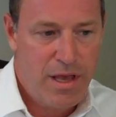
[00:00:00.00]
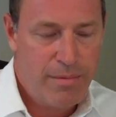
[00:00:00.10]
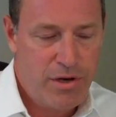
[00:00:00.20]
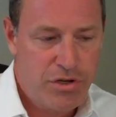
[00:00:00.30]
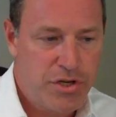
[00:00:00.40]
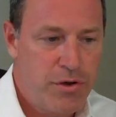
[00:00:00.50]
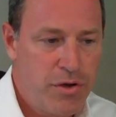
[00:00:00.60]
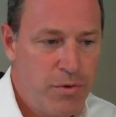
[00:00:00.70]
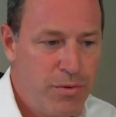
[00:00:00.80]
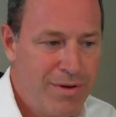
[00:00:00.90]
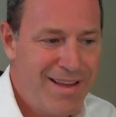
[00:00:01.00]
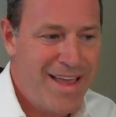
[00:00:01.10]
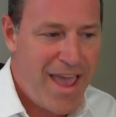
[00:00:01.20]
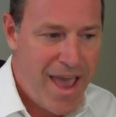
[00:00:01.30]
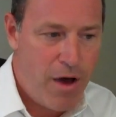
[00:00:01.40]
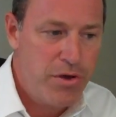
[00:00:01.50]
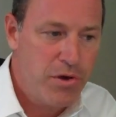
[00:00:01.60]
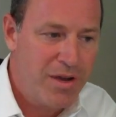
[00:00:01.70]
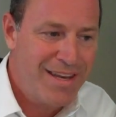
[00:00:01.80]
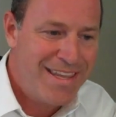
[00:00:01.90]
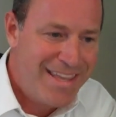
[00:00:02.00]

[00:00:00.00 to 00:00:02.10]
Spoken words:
I'm going to show you how you can